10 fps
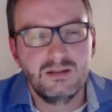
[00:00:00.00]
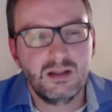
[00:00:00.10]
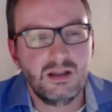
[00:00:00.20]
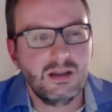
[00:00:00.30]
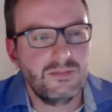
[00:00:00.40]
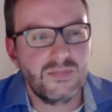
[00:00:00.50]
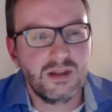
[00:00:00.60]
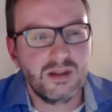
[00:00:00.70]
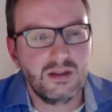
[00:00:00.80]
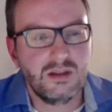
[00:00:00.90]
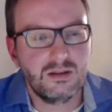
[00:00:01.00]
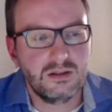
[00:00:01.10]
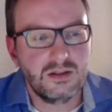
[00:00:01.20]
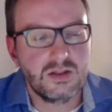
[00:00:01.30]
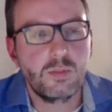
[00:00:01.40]
the
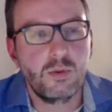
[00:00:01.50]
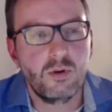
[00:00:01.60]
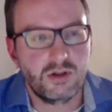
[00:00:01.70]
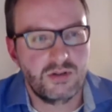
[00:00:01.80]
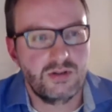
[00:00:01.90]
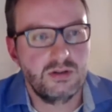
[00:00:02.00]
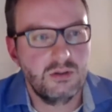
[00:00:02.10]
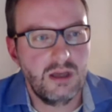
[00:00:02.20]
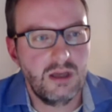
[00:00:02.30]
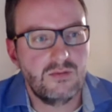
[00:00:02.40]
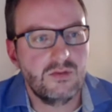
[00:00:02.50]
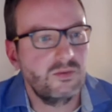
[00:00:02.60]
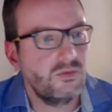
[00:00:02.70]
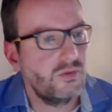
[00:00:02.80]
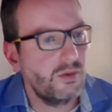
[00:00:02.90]
support you have
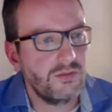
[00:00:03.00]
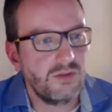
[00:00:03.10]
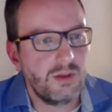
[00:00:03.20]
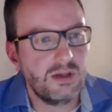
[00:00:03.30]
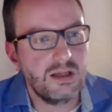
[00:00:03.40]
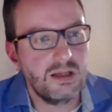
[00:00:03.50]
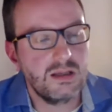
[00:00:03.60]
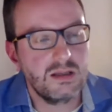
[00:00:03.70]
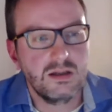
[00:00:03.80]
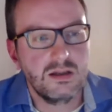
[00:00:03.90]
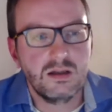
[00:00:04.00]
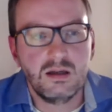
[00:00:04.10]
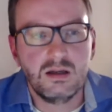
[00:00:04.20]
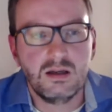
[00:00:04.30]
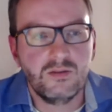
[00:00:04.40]
from your family,
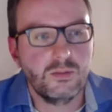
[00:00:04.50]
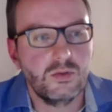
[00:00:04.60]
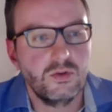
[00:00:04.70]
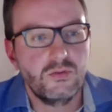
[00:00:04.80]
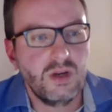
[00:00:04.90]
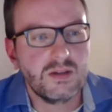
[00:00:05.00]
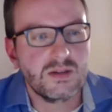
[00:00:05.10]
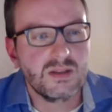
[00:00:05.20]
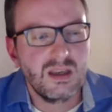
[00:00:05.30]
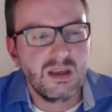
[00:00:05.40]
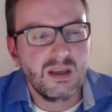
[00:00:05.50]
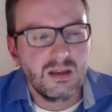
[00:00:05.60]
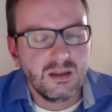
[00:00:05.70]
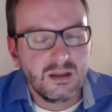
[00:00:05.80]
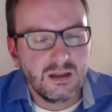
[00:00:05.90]
from good friends.
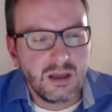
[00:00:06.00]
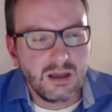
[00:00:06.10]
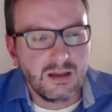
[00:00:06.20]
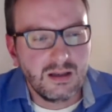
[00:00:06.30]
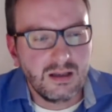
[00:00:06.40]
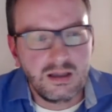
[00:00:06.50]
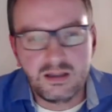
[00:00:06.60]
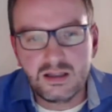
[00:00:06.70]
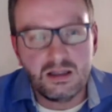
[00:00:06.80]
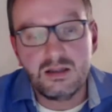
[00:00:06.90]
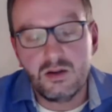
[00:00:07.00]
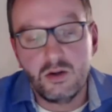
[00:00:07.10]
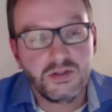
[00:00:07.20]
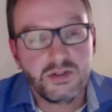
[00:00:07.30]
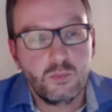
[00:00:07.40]
And that's
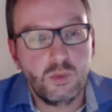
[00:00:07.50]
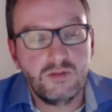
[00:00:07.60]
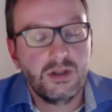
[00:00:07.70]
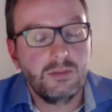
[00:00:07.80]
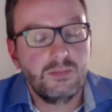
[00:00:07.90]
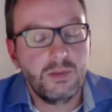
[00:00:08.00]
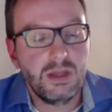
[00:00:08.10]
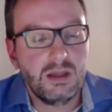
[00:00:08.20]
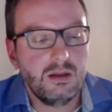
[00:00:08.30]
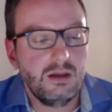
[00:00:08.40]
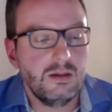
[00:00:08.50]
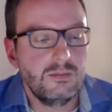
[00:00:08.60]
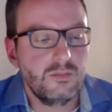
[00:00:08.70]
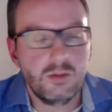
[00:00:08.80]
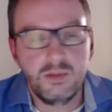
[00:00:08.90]
also one of the big
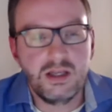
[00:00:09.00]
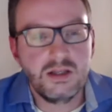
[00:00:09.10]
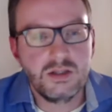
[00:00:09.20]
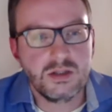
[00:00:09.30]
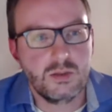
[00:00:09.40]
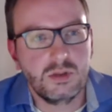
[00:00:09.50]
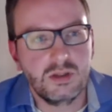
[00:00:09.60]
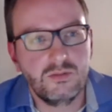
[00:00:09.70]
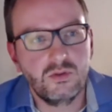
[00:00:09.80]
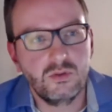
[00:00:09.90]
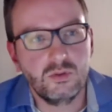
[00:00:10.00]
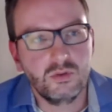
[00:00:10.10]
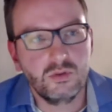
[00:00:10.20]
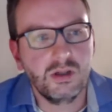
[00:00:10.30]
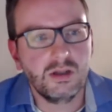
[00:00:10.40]
recommendations I would give to
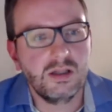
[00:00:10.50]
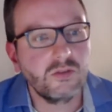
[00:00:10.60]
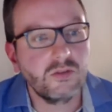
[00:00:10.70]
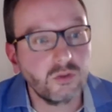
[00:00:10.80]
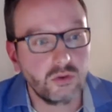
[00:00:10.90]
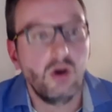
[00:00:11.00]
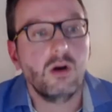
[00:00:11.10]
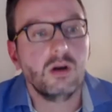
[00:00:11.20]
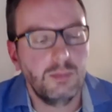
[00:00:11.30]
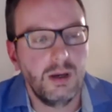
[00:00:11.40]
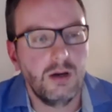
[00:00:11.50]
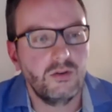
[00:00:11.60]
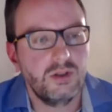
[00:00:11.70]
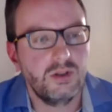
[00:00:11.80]
young leaders, to talk about